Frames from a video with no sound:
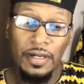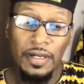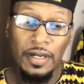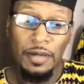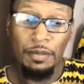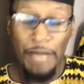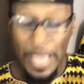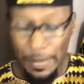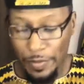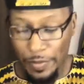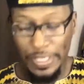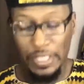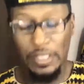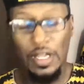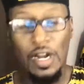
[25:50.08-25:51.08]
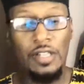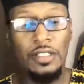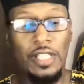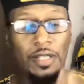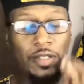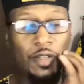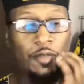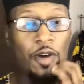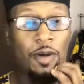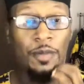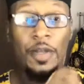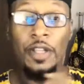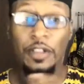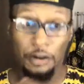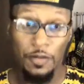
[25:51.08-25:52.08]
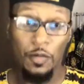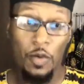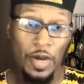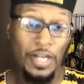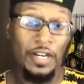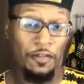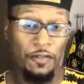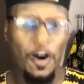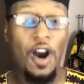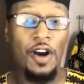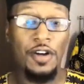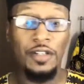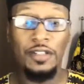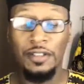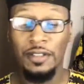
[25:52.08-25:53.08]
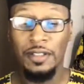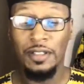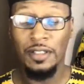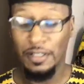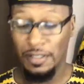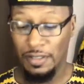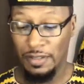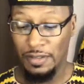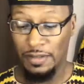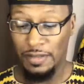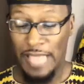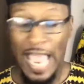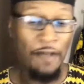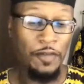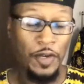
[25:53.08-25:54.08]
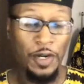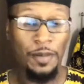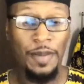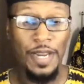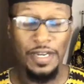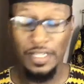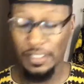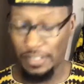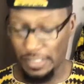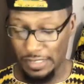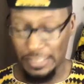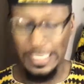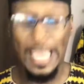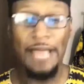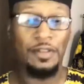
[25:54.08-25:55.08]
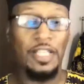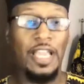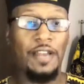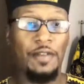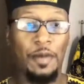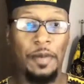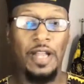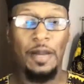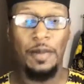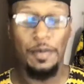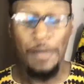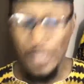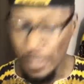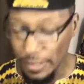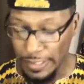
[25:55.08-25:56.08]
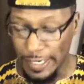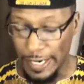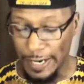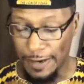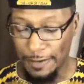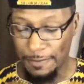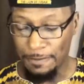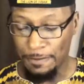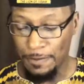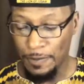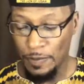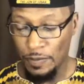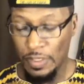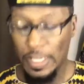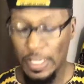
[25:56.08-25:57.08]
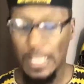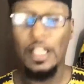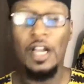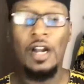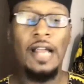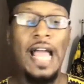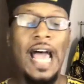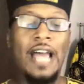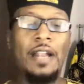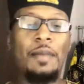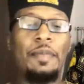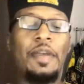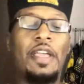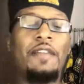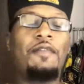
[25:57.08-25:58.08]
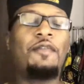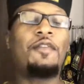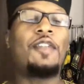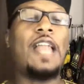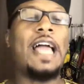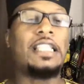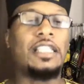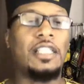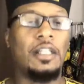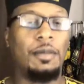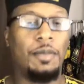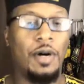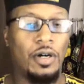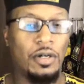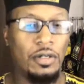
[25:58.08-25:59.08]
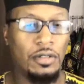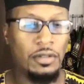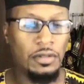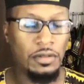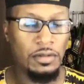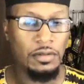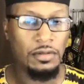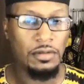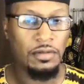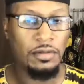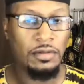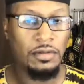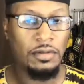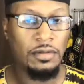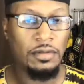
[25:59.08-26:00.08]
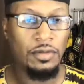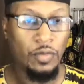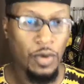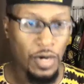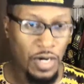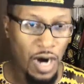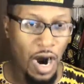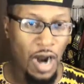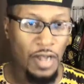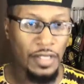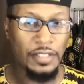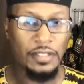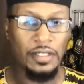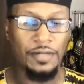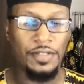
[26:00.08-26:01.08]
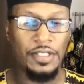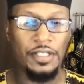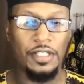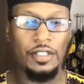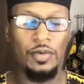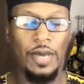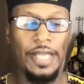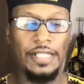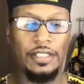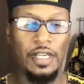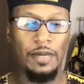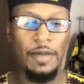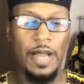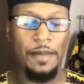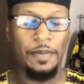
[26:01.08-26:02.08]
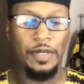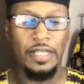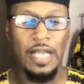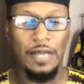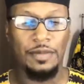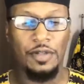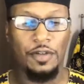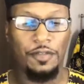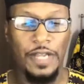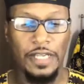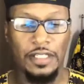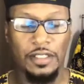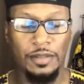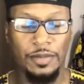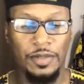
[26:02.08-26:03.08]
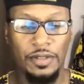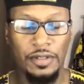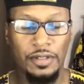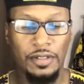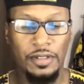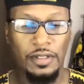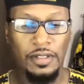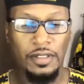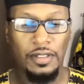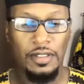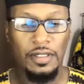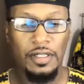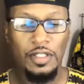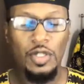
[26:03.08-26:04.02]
Maybe we can learn something from one of the first African-Americans to escape slavery and become a millionaire and learn how to be flexible, regardless of the situation. Everybody putting the cops on flexible. To